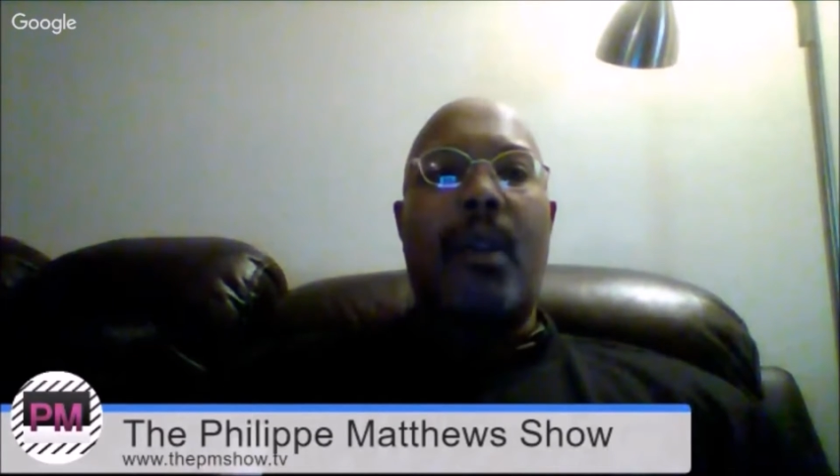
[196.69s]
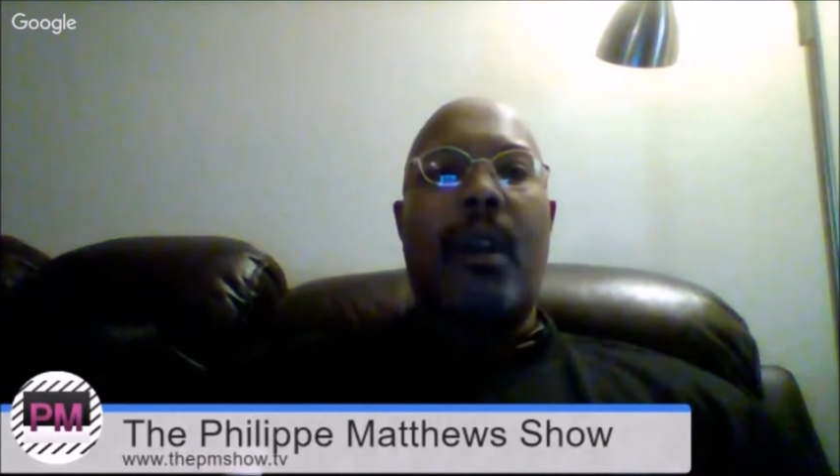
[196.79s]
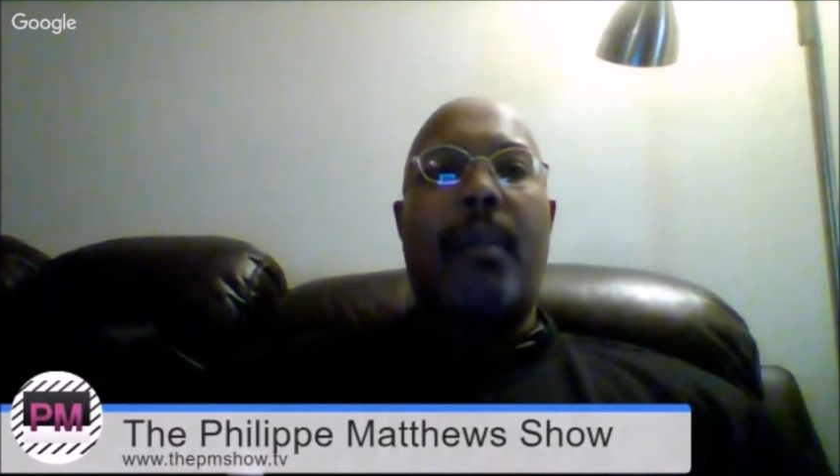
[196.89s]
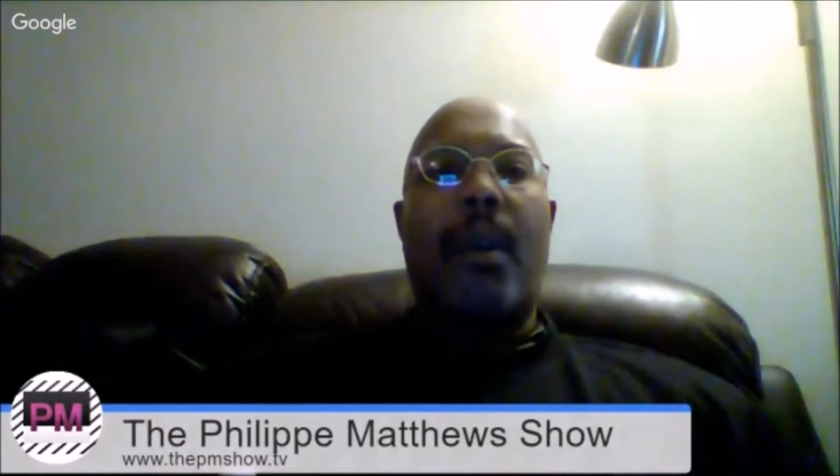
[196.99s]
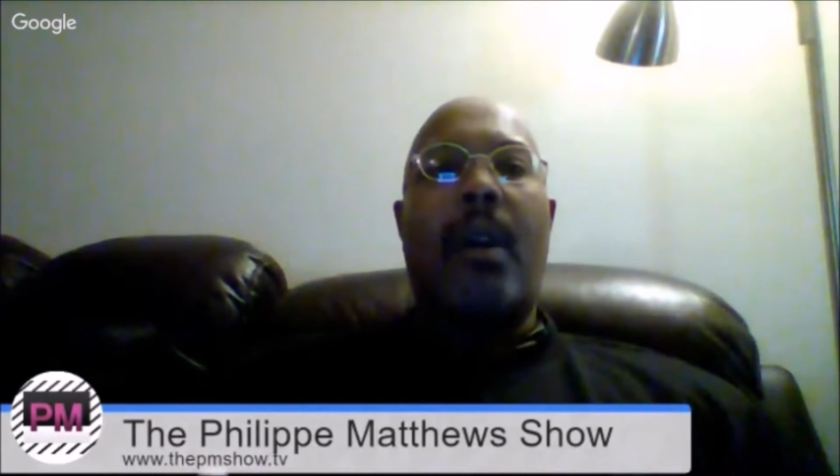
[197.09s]
do
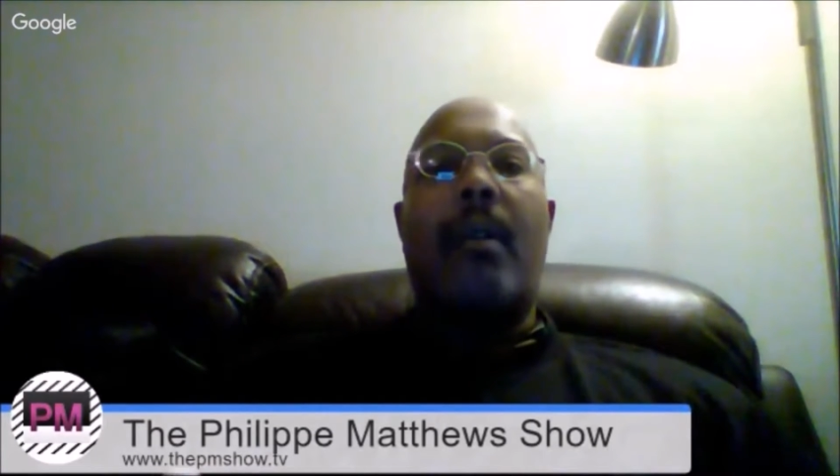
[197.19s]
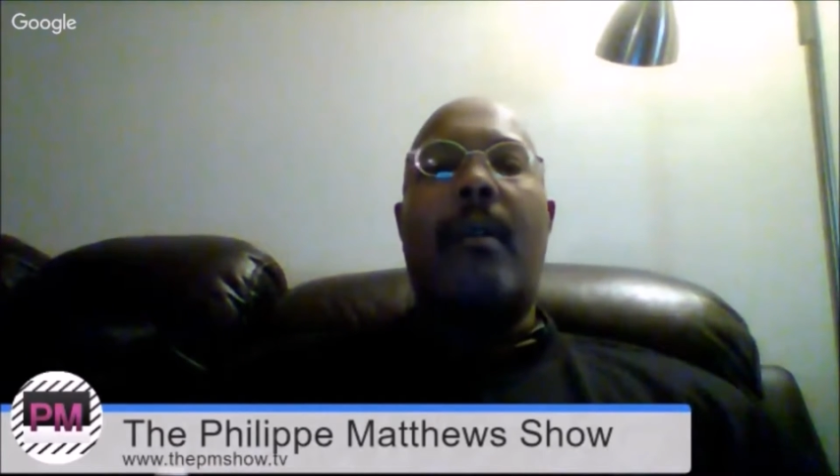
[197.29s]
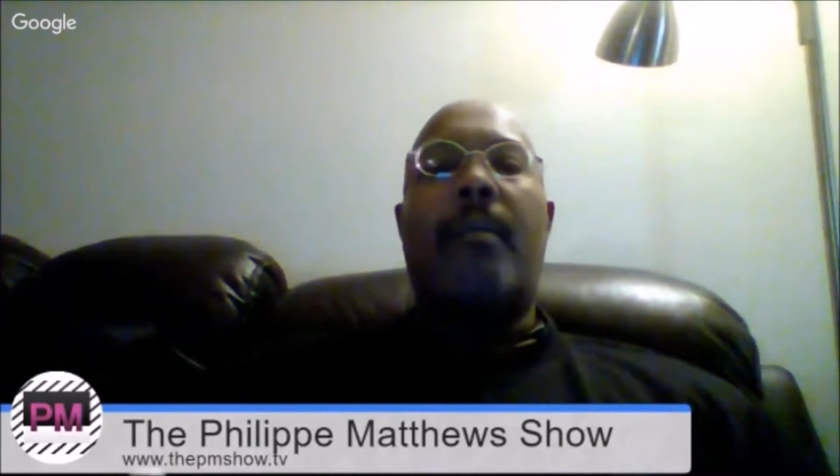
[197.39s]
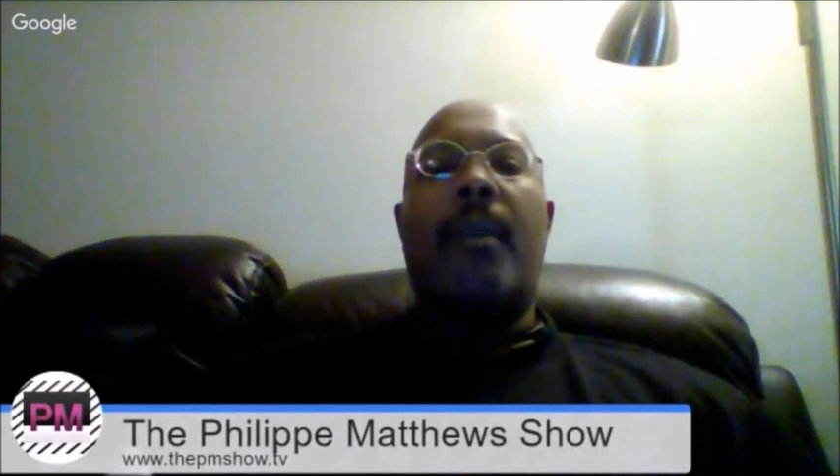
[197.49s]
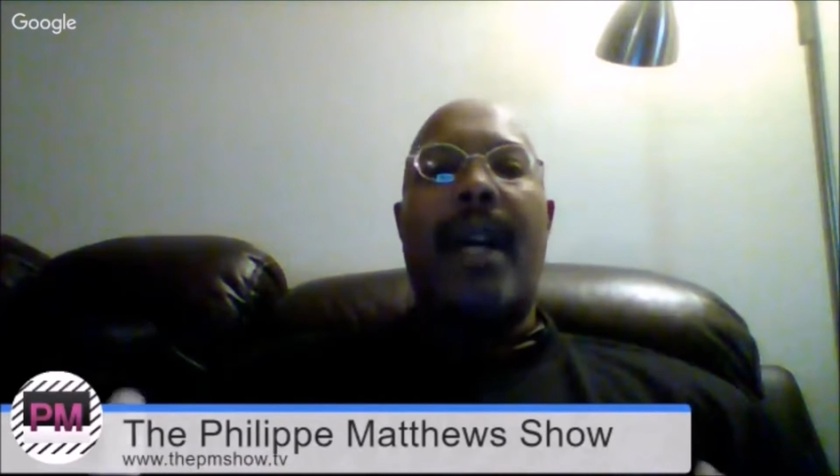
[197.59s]
our
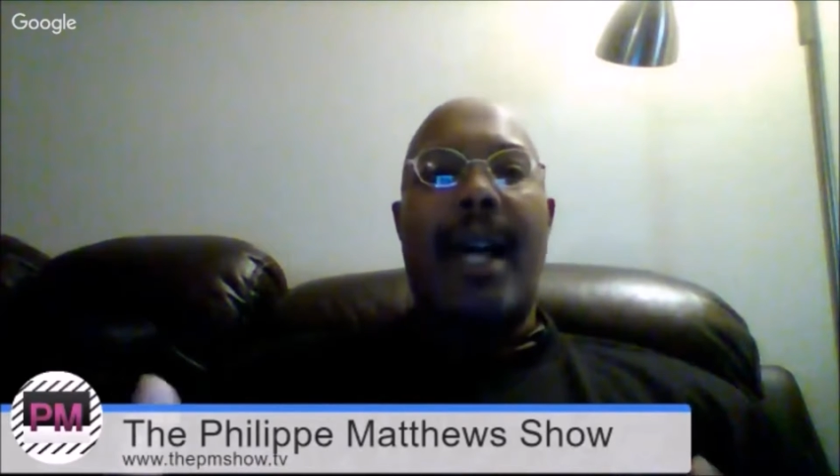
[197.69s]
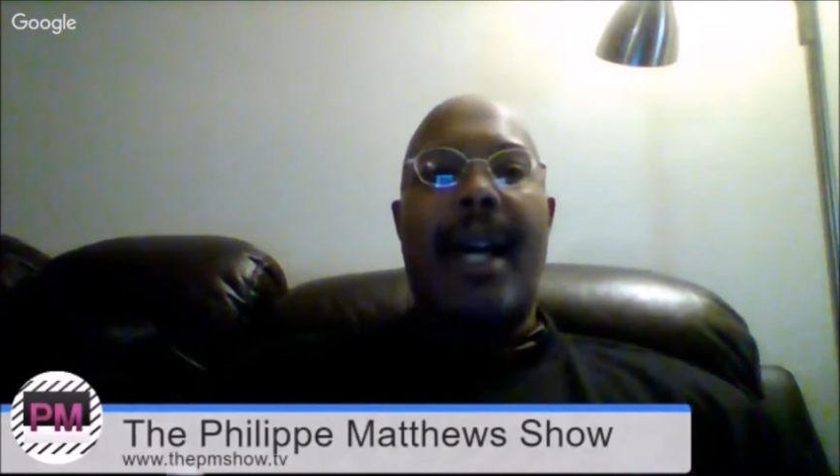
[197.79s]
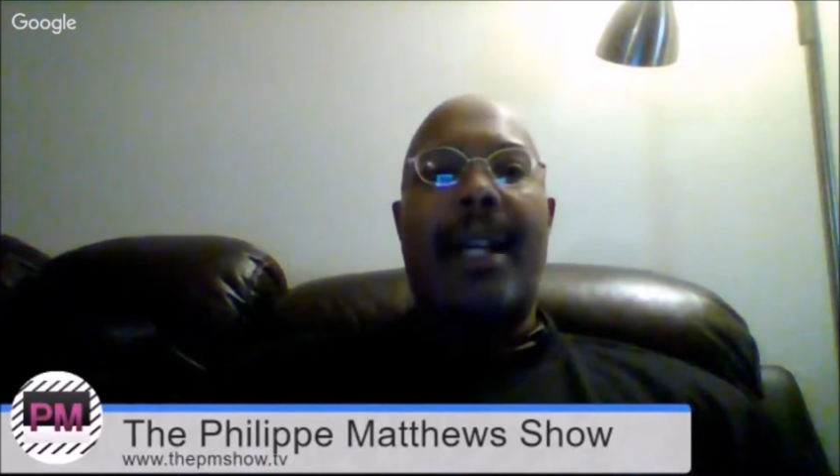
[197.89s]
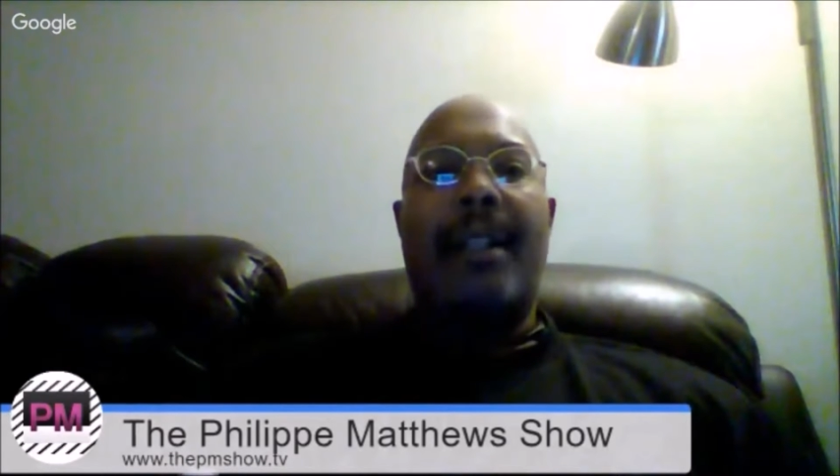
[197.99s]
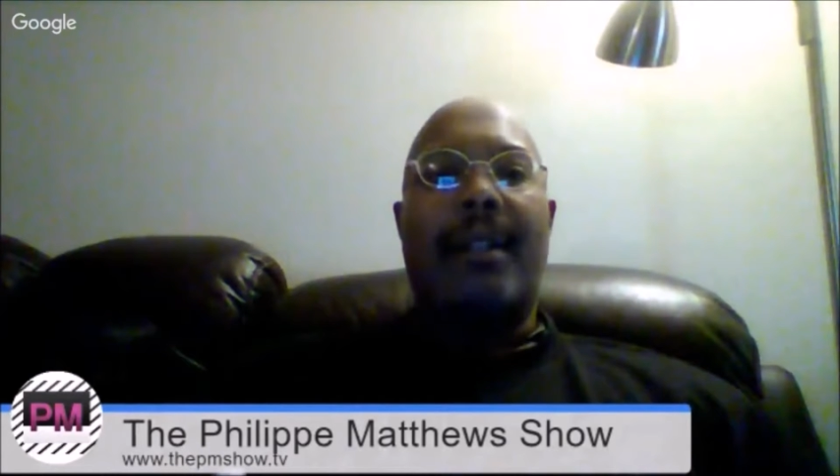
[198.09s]
part
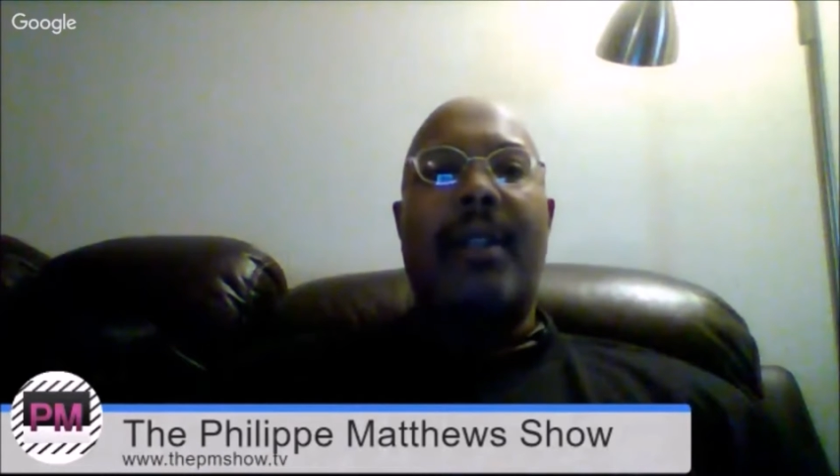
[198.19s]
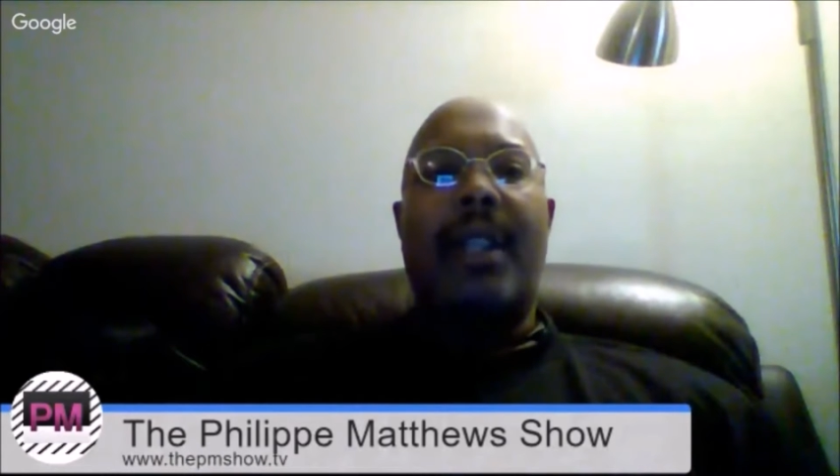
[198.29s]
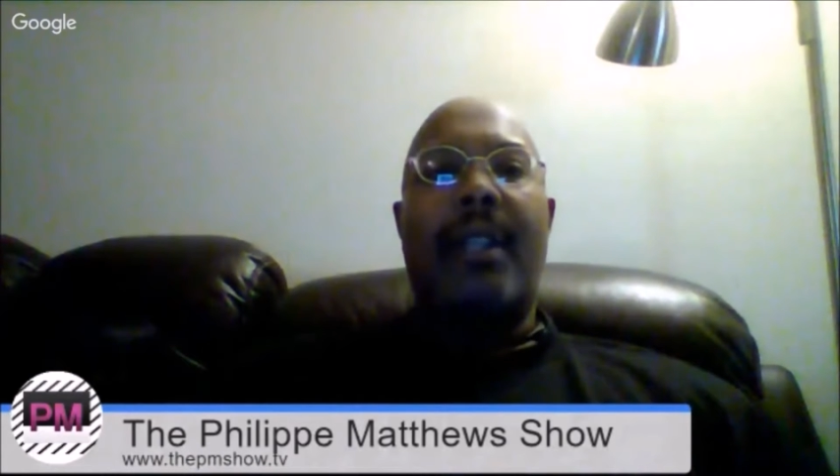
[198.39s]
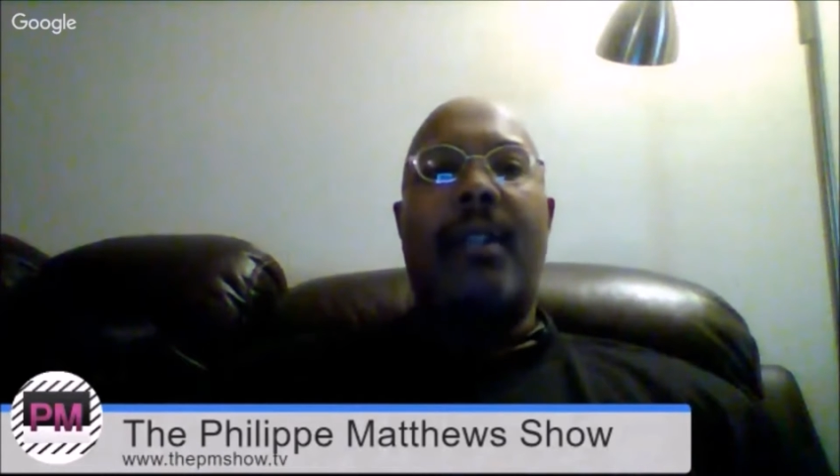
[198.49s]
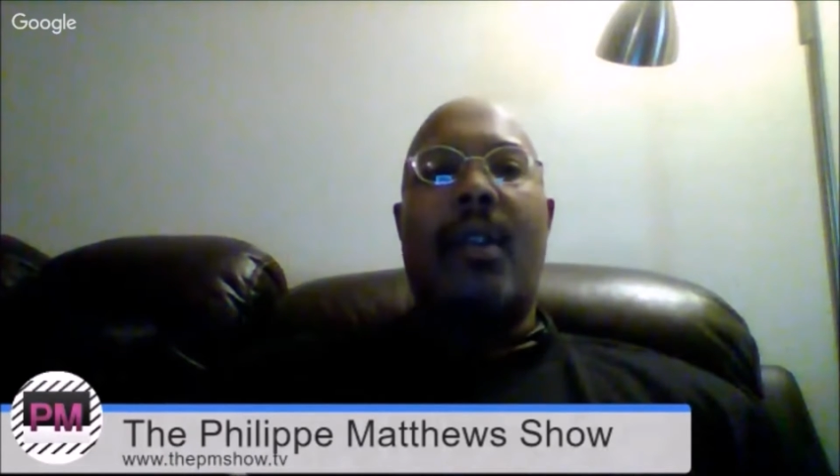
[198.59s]
behind the
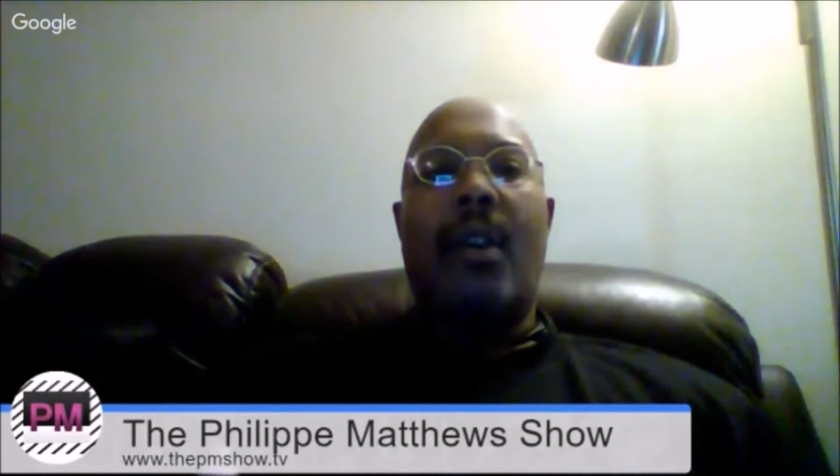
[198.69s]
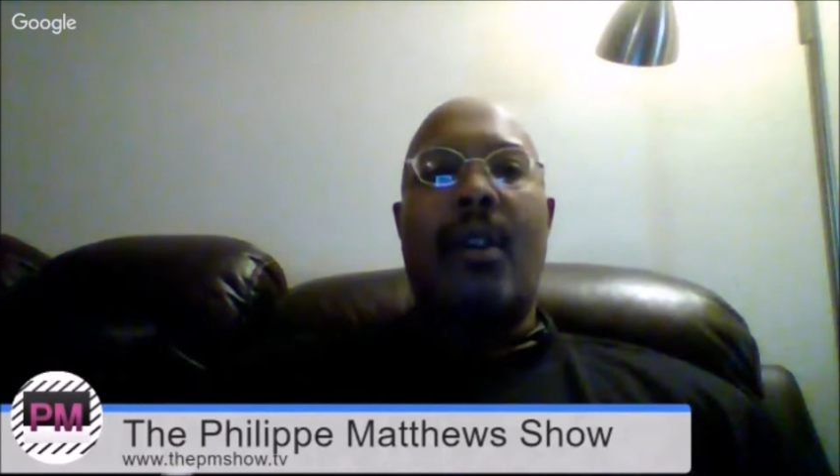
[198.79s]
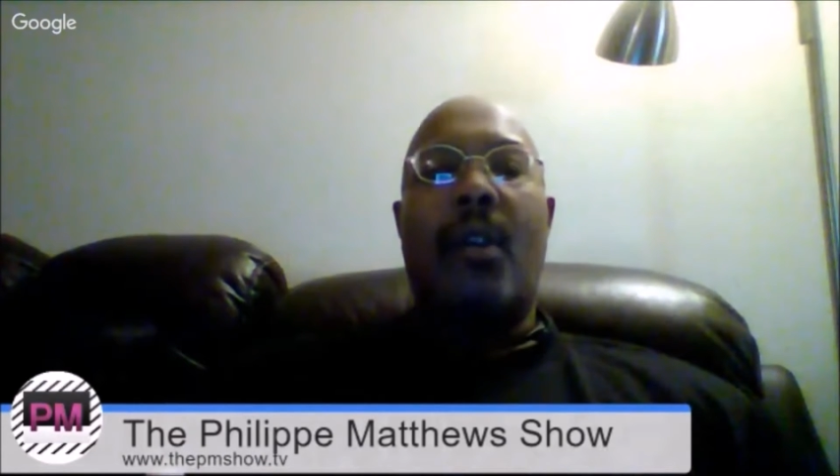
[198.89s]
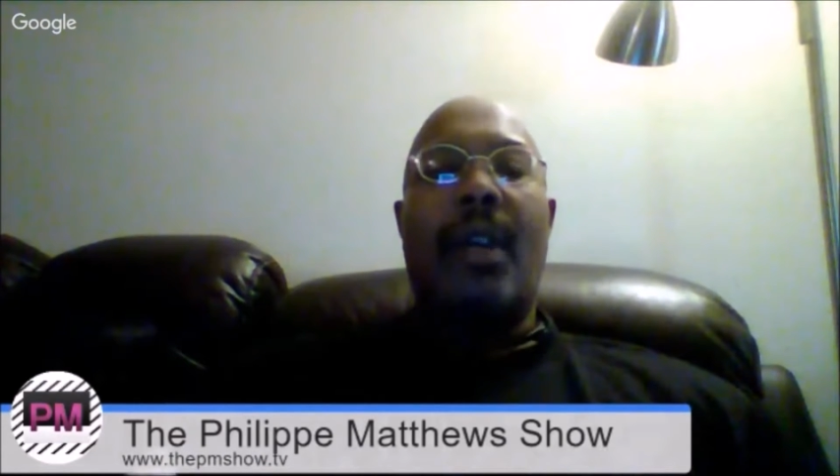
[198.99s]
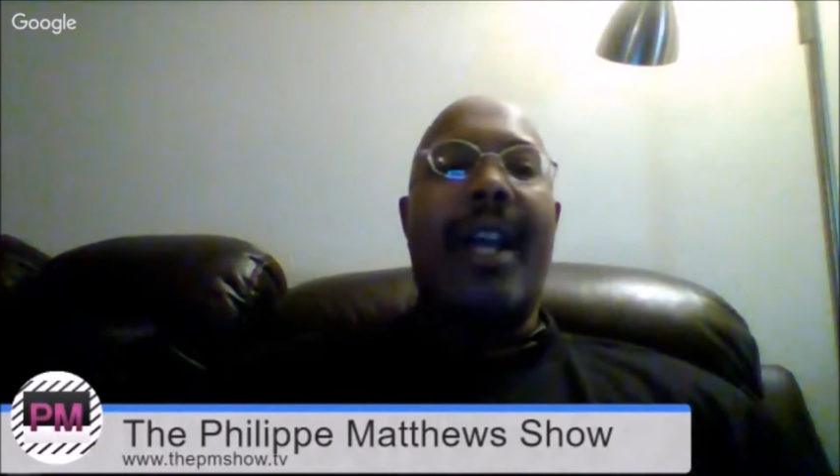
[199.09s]
scenes,
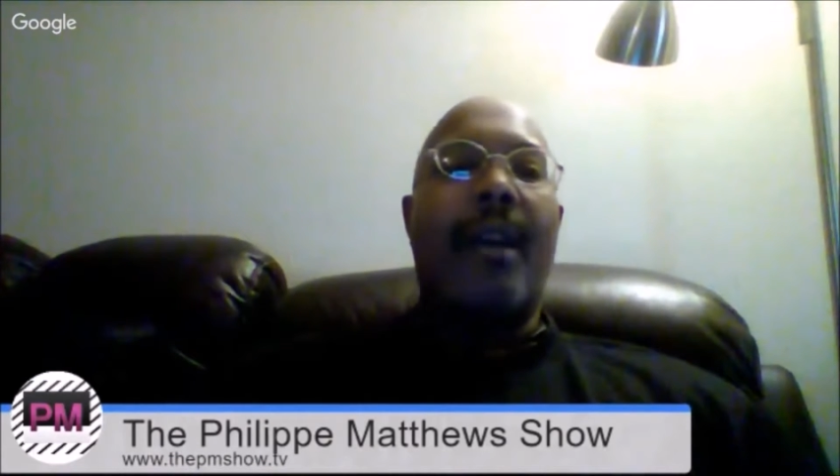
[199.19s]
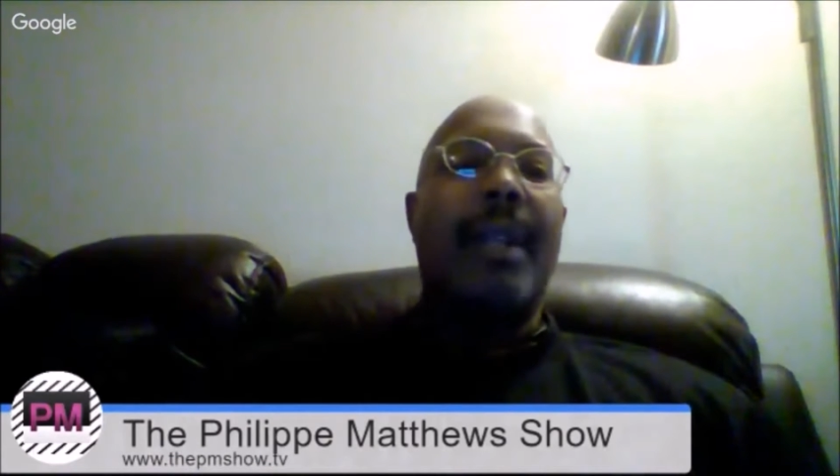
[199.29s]
ongoing.